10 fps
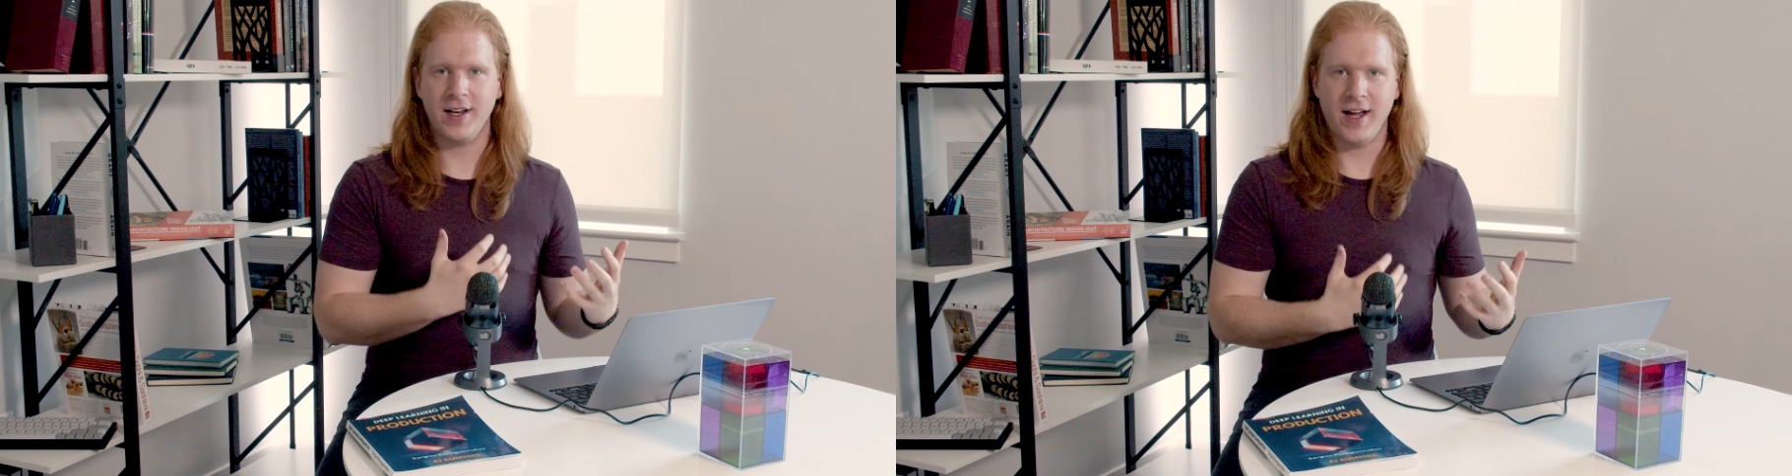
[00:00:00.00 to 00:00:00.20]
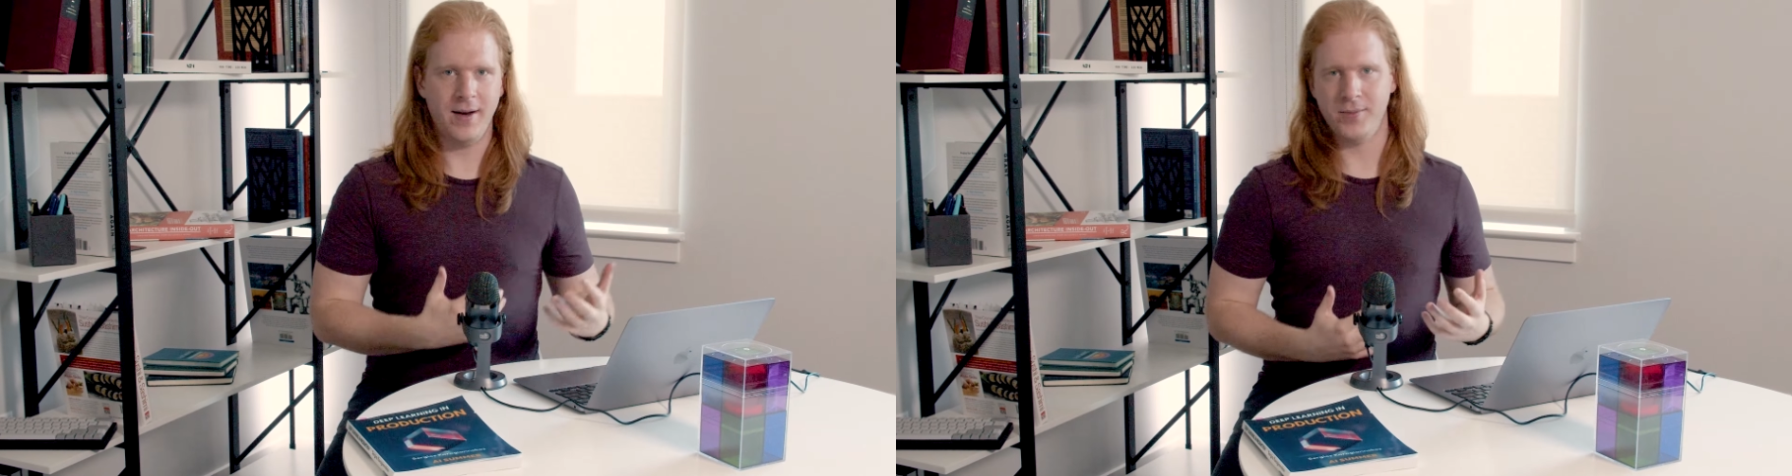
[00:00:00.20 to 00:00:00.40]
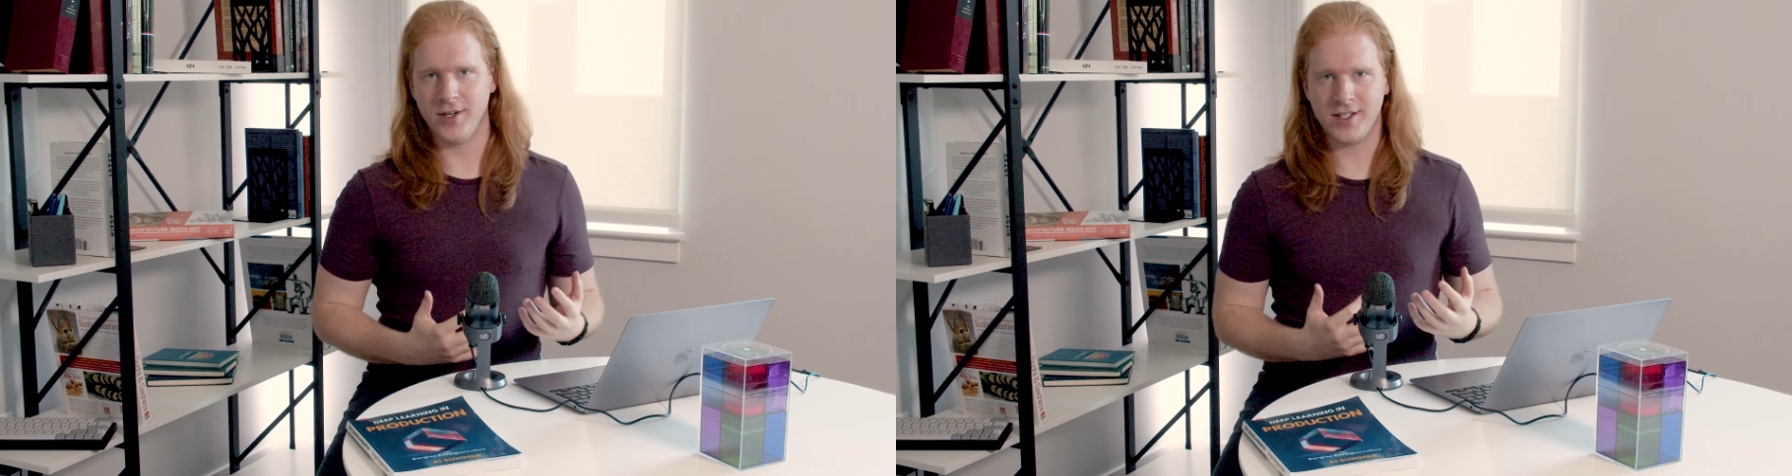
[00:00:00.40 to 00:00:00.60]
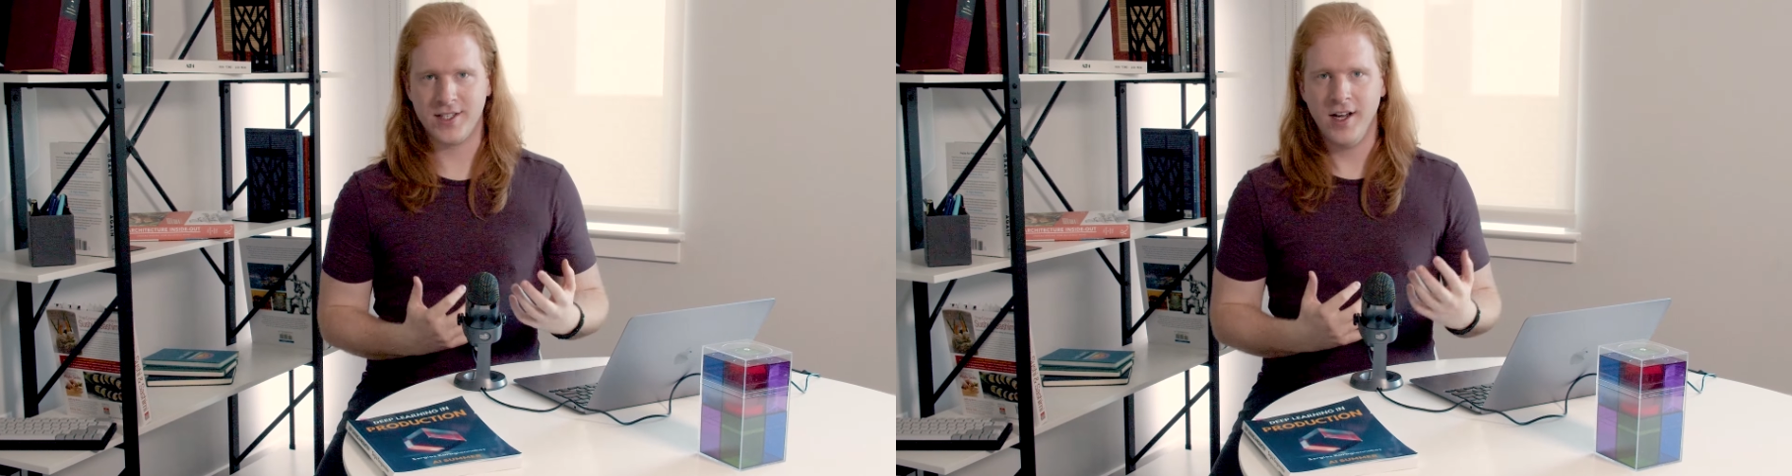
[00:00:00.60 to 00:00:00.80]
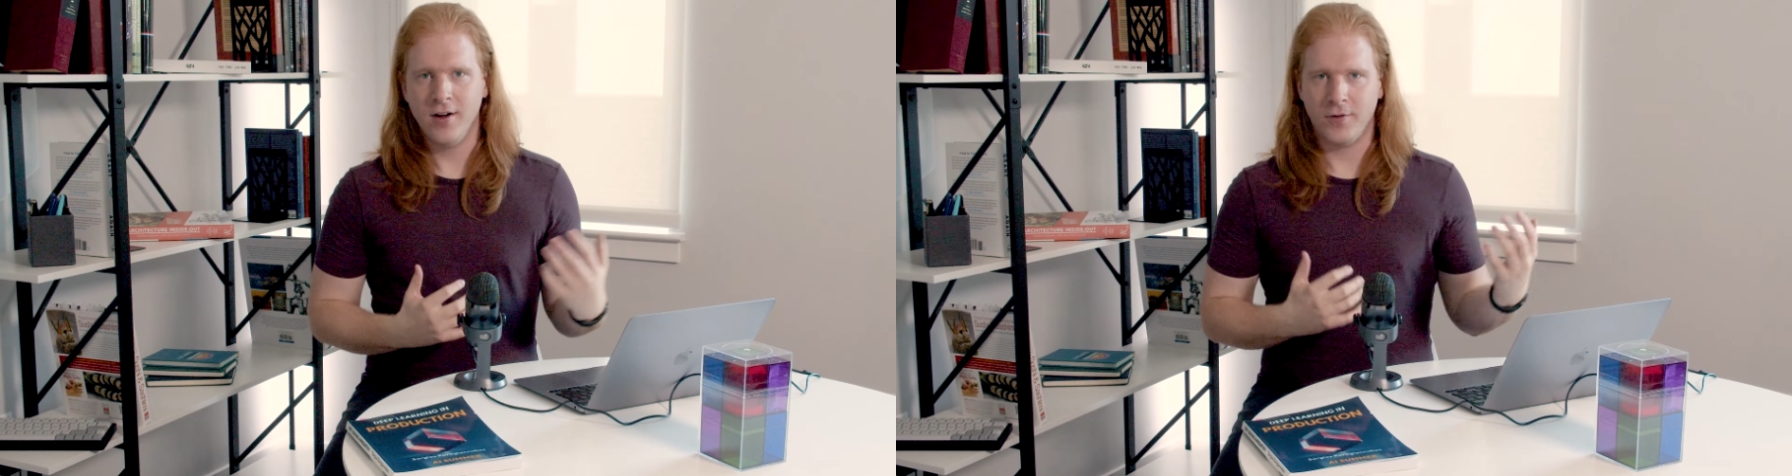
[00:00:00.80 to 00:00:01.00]

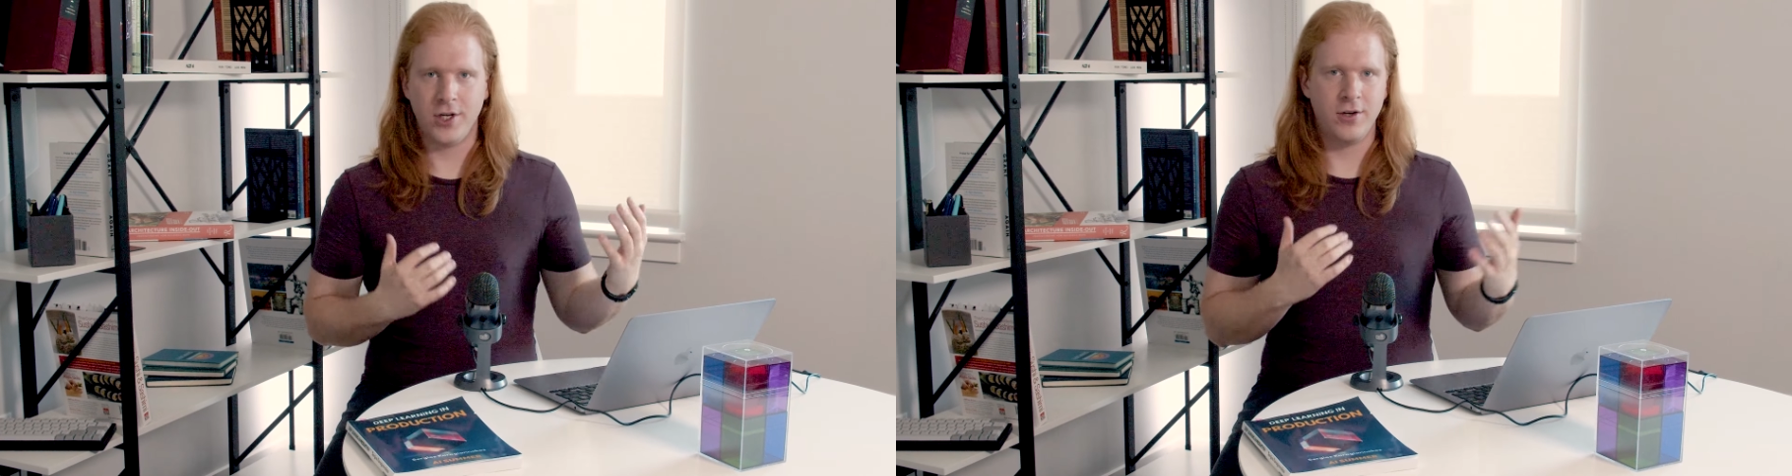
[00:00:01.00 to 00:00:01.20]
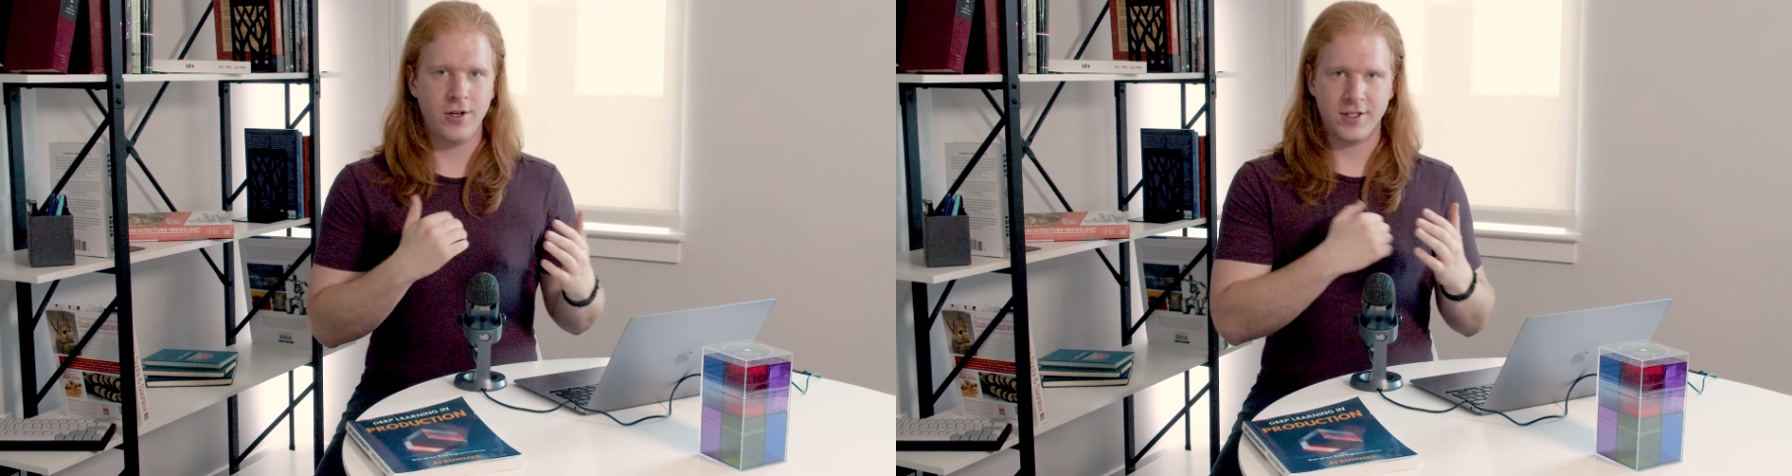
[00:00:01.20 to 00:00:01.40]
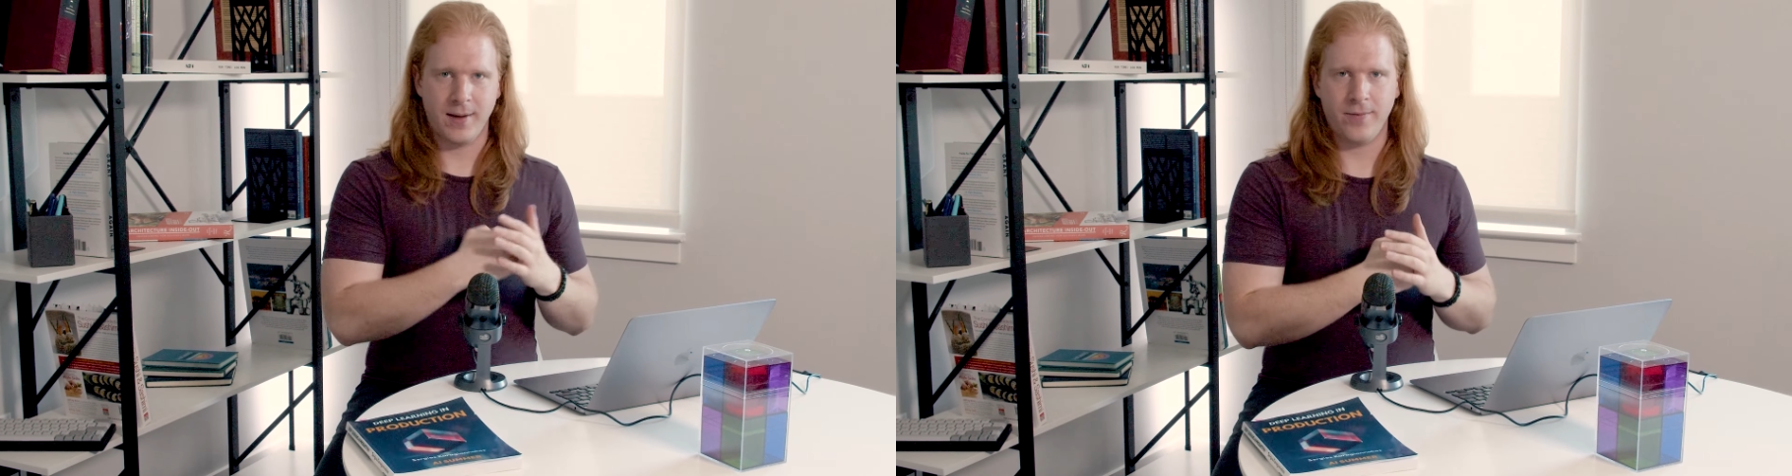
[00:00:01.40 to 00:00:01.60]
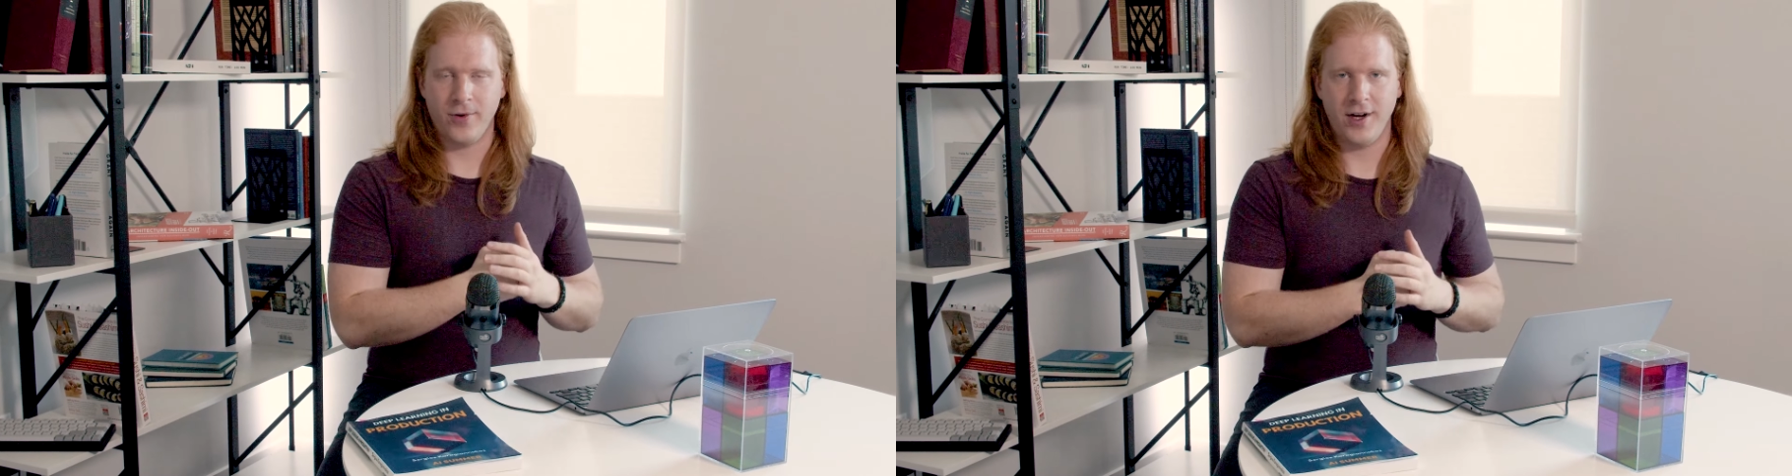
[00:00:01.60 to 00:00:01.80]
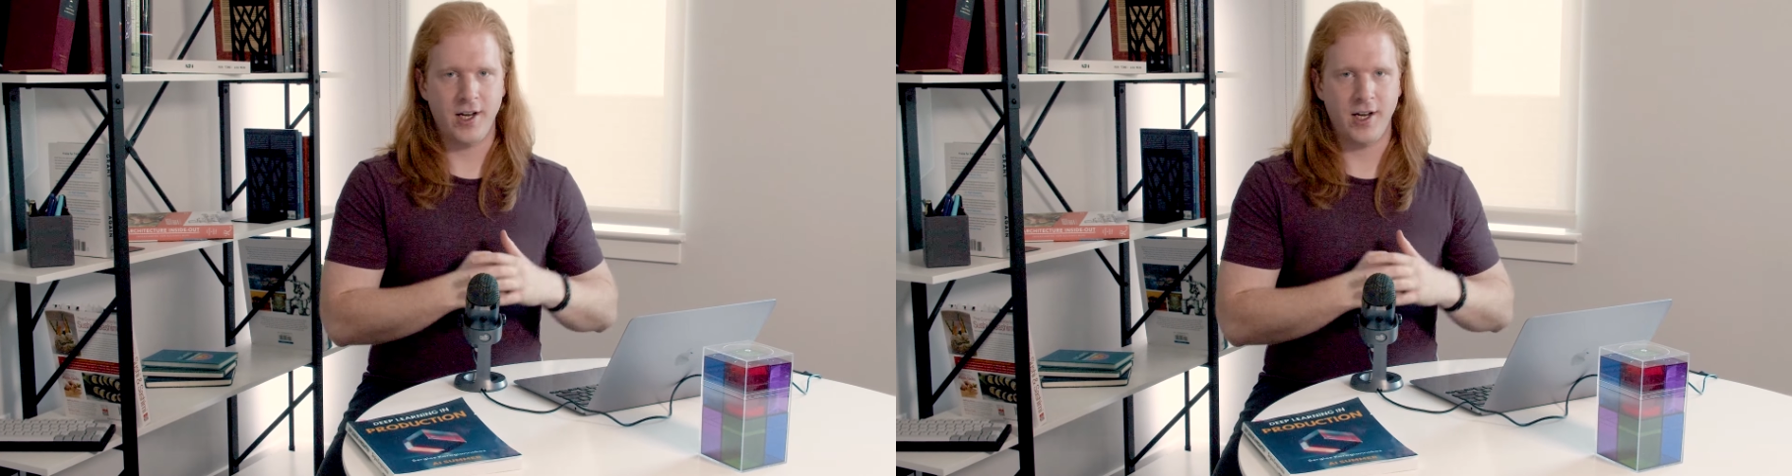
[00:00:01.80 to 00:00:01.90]
guidebooks for you to use up front.